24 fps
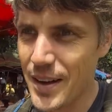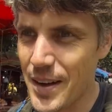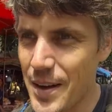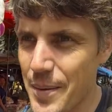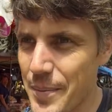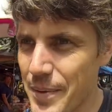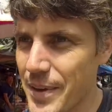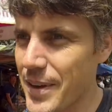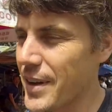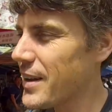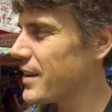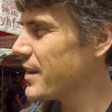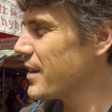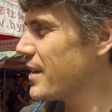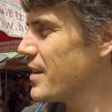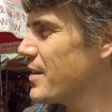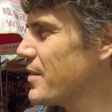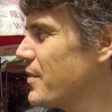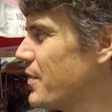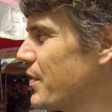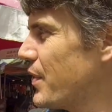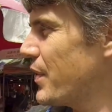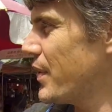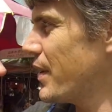I'm gonna
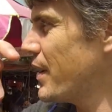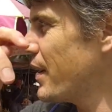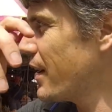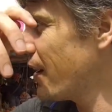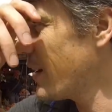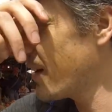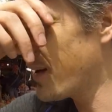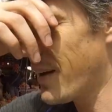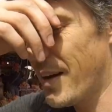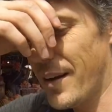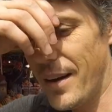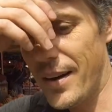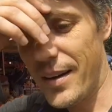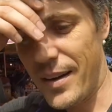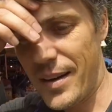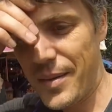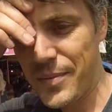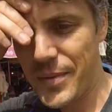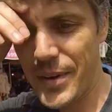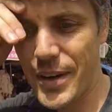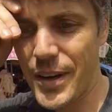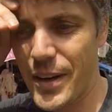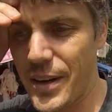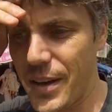leave here.
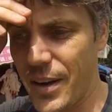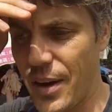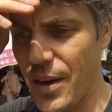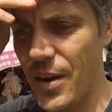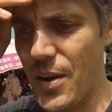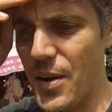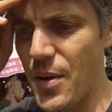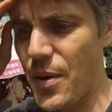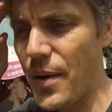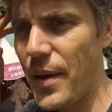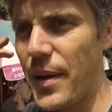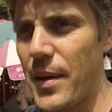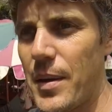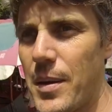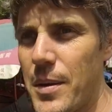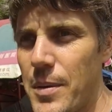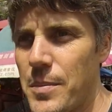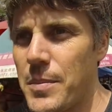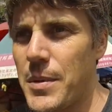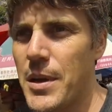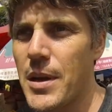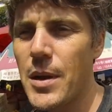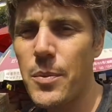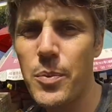I'm gonna go
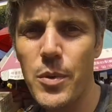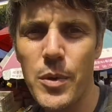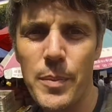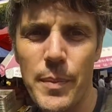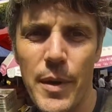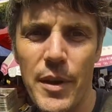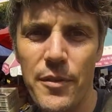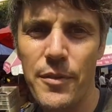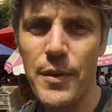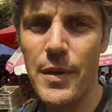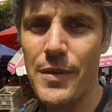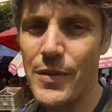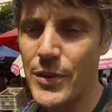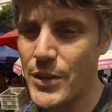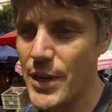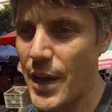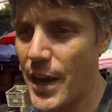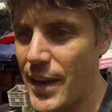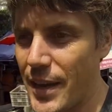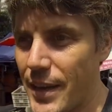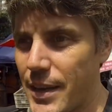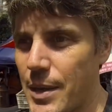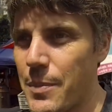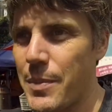and meet up with my favorite
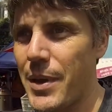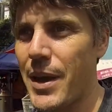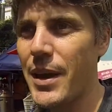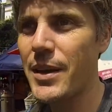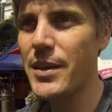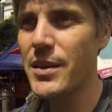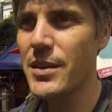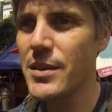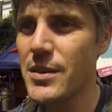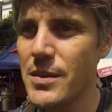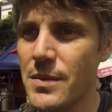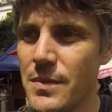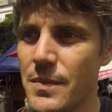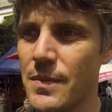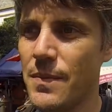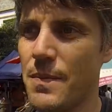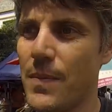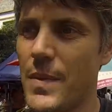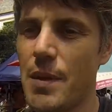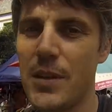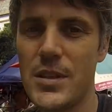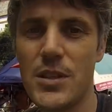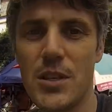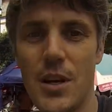dining companion,
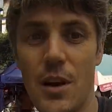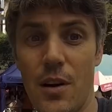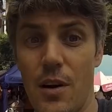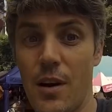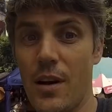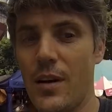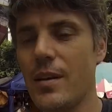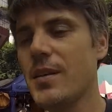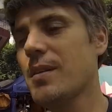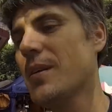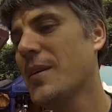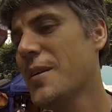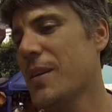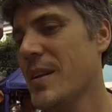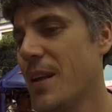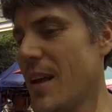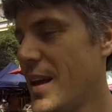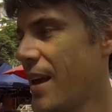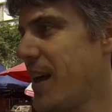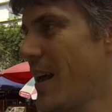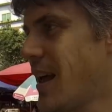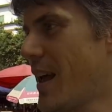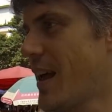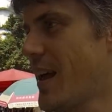Sarah,
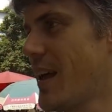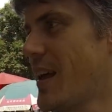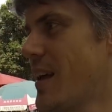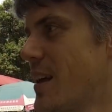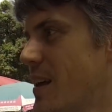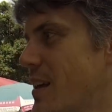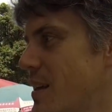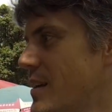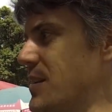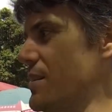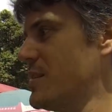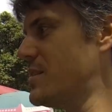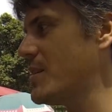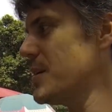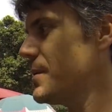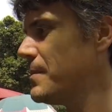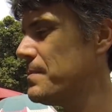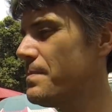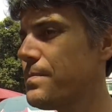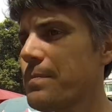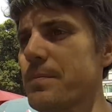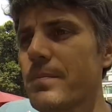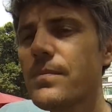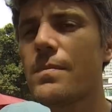and
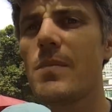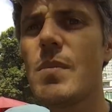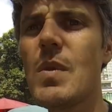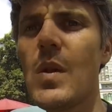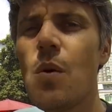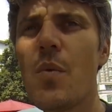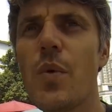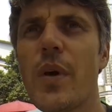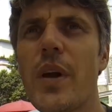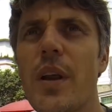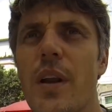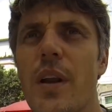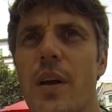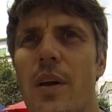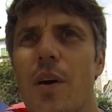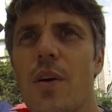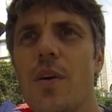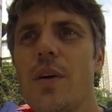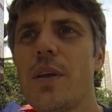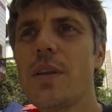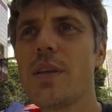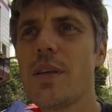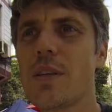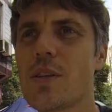we're gonna
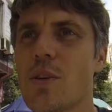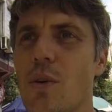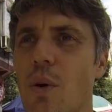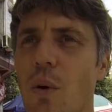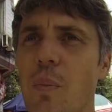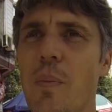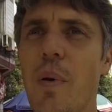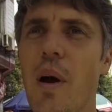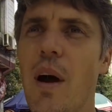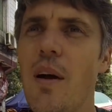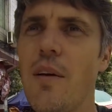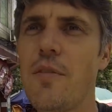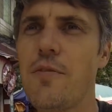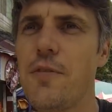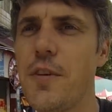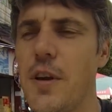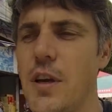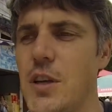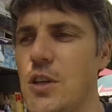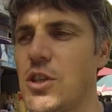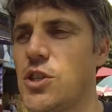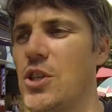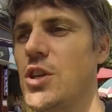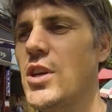go eat this cold pot
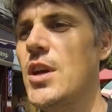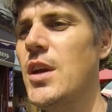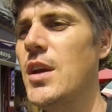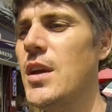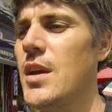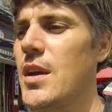fish.